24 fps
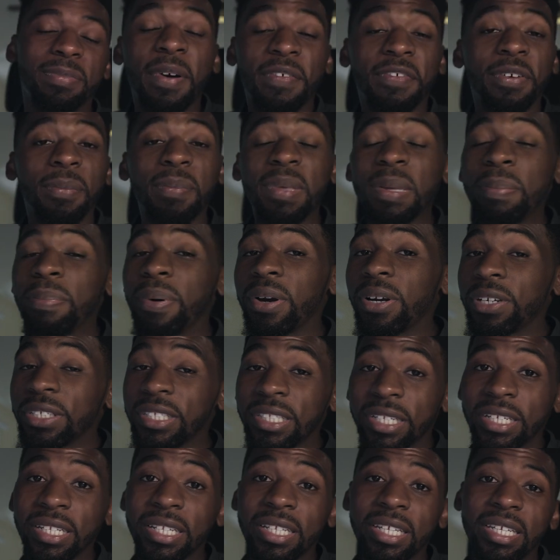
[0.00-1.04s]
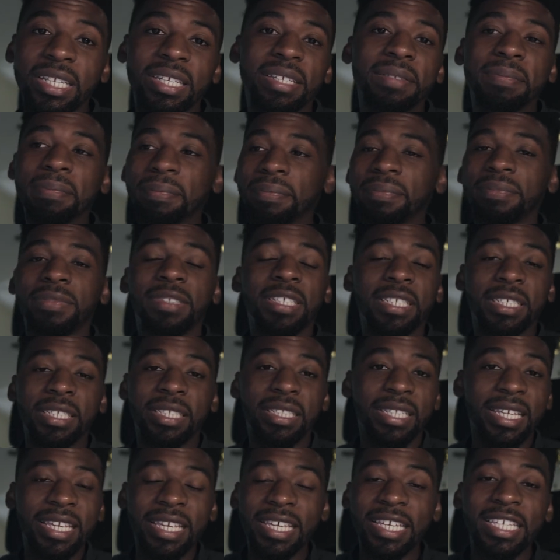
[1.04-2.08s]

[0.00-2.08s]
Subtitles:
But for me personally, just the